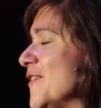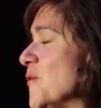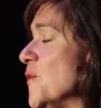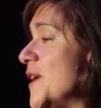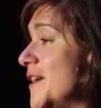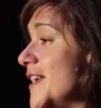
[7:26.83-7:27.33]

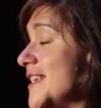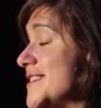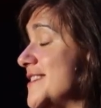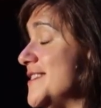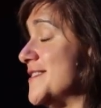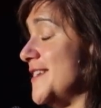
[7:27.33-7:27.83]
where is
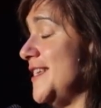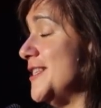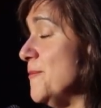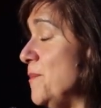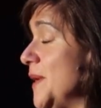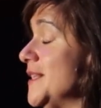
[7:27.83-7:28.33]
this
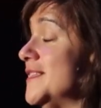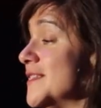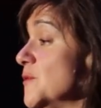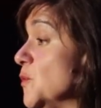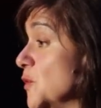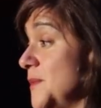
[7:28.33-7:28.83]

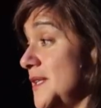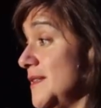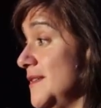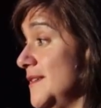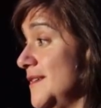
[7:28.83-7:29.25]
independent woman?